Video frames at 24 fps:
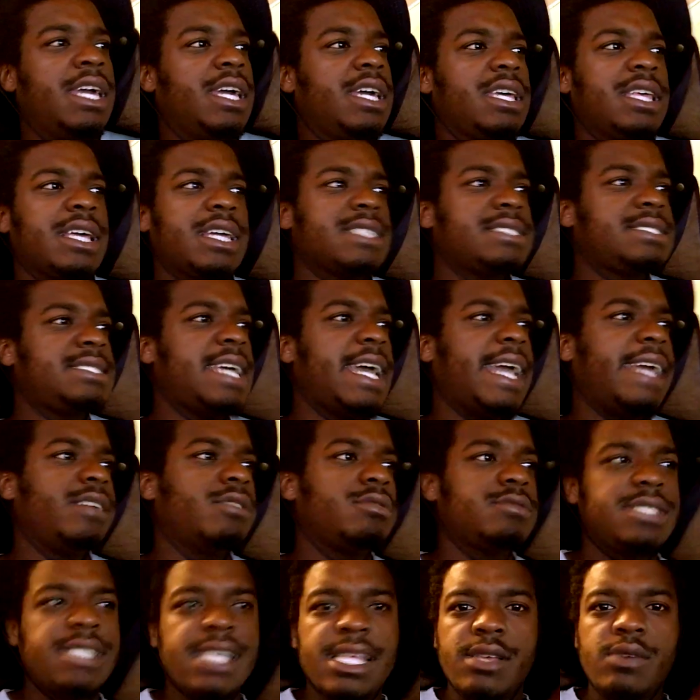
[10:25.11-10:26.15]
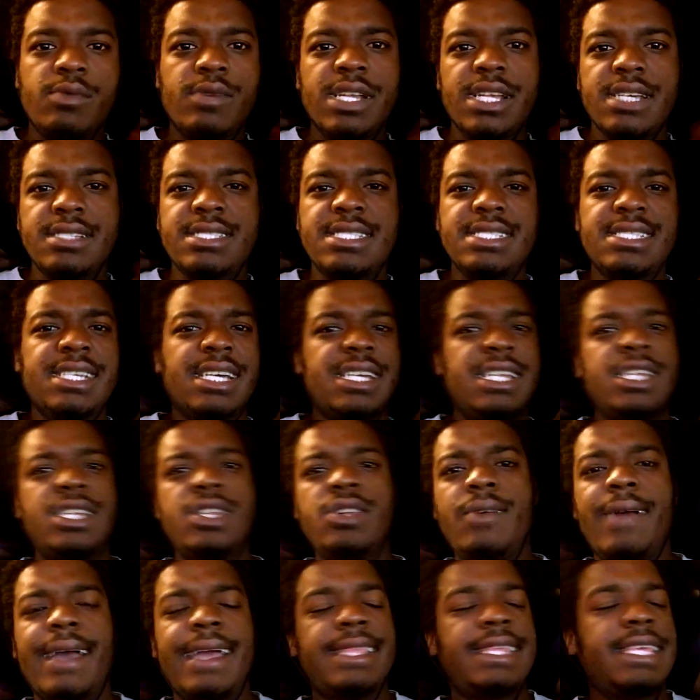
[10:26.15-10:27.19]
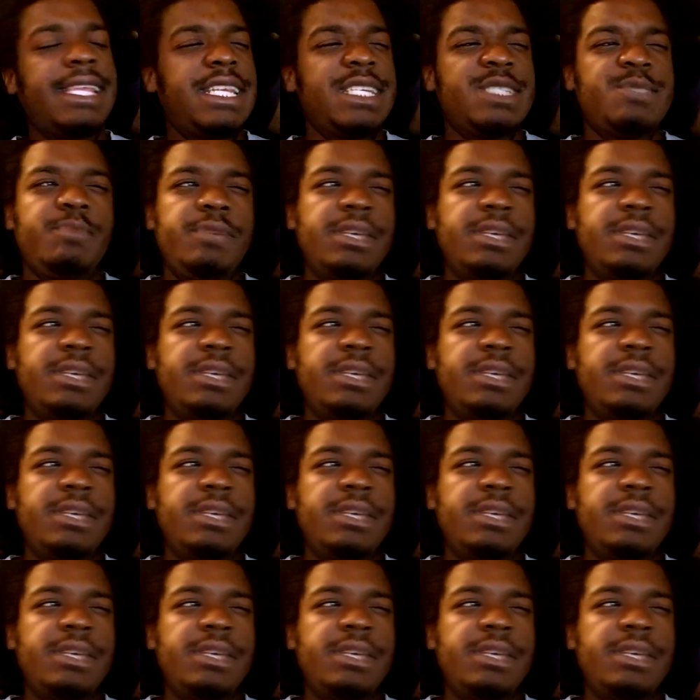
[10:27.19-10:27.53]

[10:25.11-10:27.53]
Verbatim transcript: Like I say, ain't no telling what else he's gonna do after this,